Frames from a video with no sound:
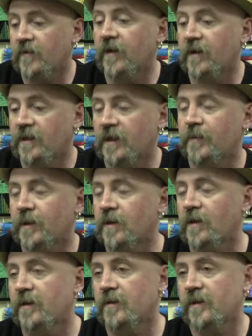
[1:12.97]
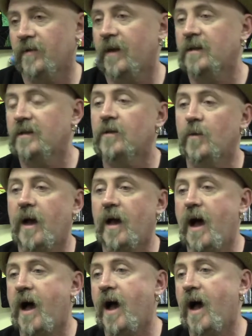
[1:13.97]
very typical. There was a very
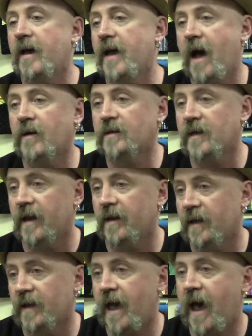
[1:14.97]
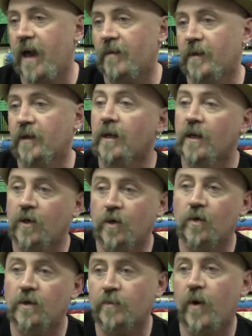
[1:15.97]
DIY, outside of the academy,
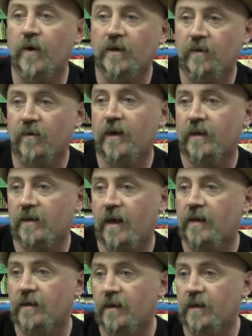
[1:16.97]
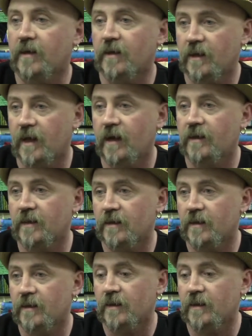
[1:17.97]
huge poetry renaissance in the early 90s.